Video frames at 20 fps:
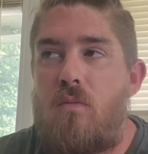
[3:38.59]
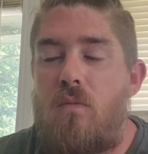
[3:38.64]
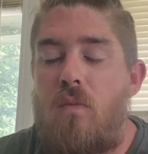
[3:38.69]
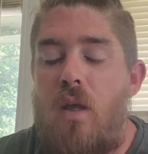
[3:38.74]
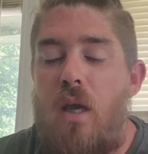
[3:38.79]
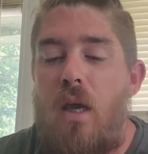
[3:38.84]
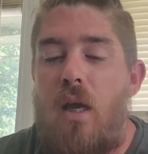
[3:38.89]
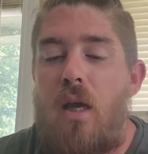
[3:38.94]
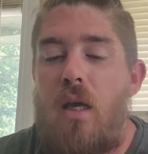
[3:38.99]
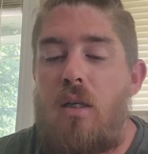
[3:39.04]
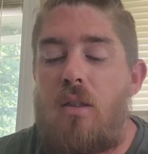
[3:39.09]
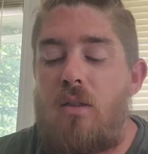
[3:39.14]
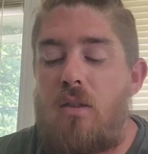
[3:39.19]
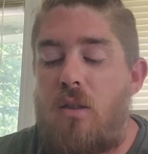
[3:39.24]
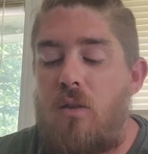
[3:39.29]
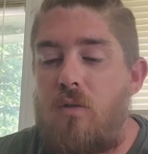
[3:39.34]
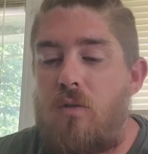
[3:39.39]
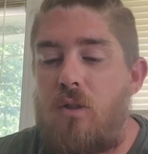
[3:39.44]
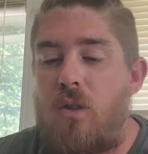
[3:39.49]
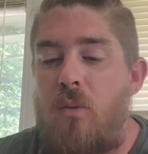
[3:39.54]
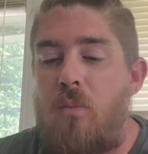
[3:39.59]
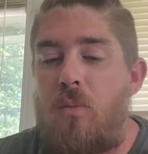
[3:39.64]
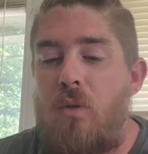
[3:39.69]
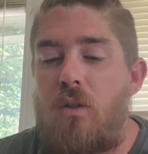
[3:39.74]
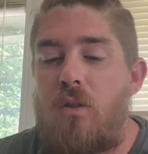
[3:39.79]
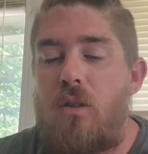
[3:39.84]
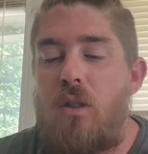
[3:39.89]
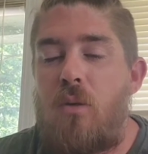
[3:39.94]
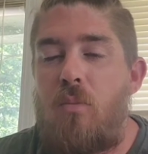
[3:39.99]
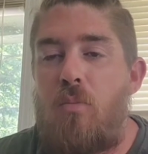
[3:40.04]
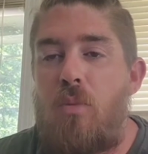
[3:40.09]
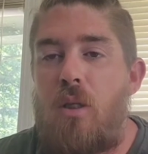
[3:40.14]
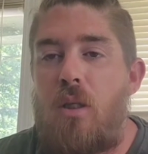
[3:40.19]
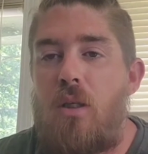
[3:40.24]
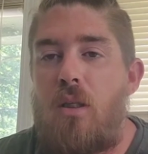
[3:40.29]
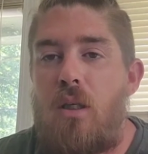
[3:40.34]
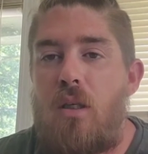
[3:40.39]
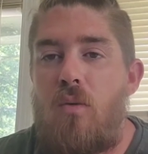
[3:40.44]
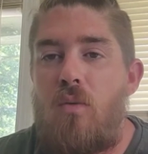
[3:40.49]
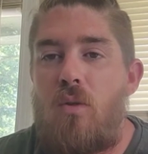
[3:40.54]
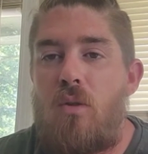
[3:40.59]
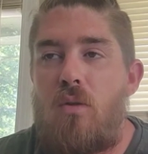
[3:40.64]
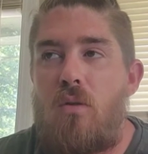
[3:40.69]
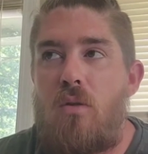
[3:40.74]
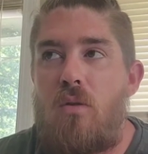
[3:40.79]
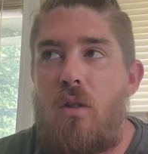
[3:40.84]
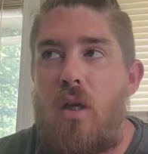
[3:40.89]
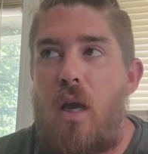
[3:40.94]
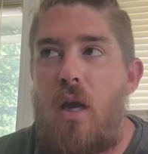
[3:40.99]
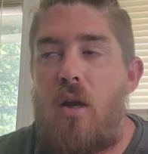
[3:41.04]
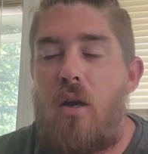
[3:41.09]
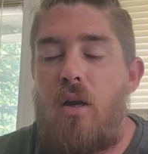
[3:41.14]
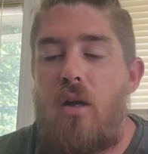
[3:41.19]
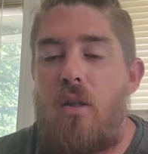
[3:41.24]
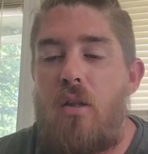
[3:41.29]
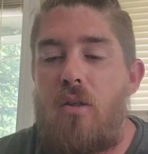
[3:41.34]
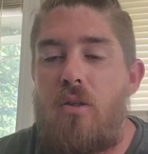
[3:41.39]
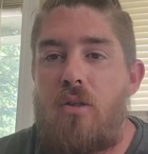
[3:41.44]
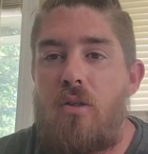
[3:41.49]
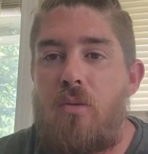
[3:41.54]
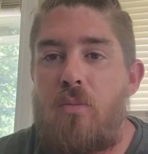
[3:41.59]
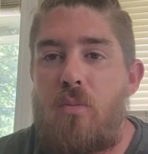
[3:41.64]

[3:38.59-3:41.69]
that kind of stuff. Something that's going to blend in with the area that